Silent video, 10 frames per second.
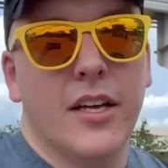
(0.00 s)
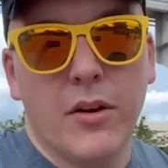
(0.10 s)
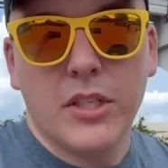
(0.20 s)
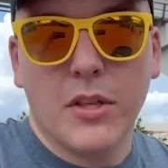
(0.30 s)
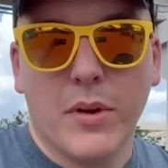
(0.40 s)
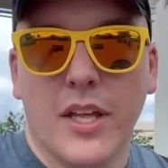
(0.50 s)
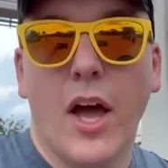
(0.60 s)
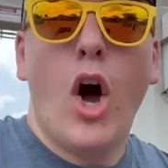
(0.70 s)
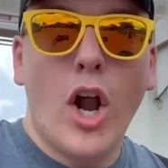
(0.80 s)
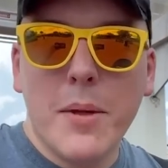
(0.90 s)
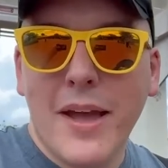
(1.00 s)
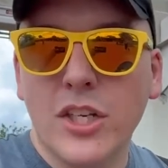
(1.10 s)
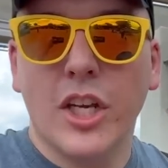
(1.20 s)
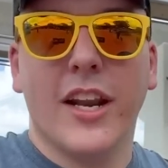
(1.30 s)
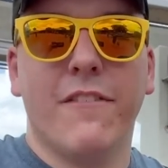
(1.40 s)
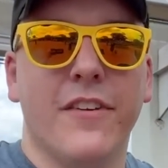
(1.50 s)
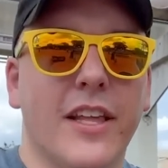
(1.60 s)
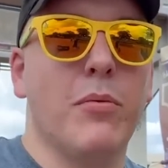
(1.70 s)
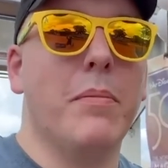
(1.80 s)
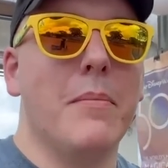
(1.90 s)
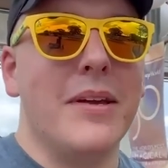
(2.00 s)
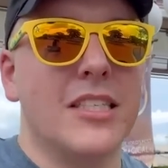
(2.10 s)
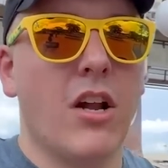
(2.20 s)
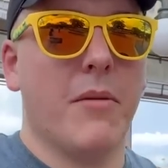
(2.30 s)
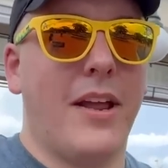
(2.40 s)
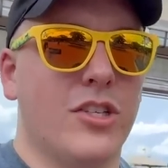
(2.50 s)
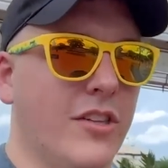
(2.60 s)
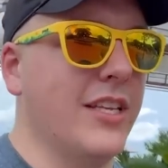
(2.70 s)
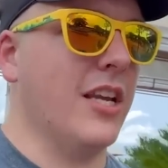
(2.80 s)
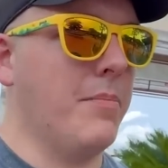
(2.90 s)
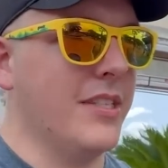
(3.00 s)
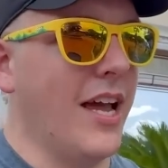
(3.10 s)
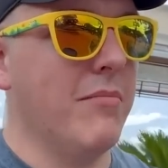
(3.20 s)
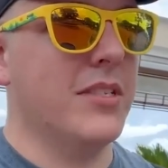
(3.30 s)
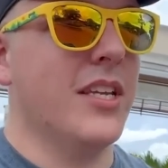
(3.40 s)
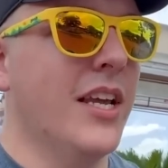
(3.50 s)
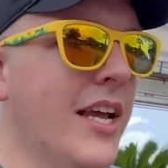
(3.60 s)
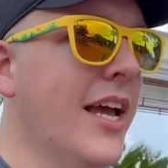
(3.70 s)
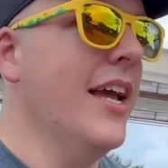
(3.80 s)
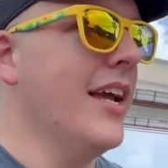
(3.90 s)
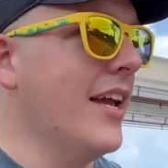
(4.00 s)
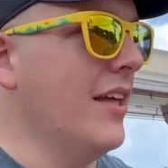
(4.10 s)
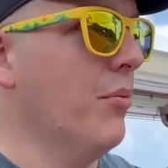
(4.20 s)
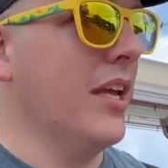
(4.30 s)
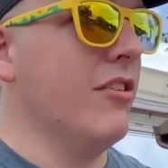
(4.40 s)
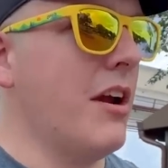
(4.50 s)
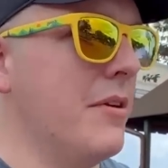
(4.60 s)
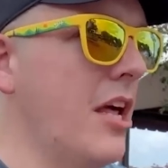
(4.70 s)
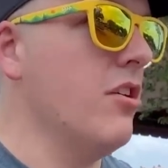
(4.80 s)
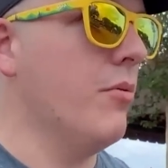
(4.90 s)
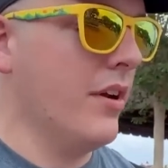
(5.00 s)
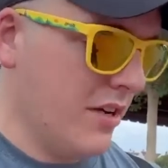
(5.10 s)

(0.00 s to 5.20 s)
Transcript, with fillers: The Haunted Mansion. I feel like we've been missing the Haunted Mansion the last couple times, and then we can grab another one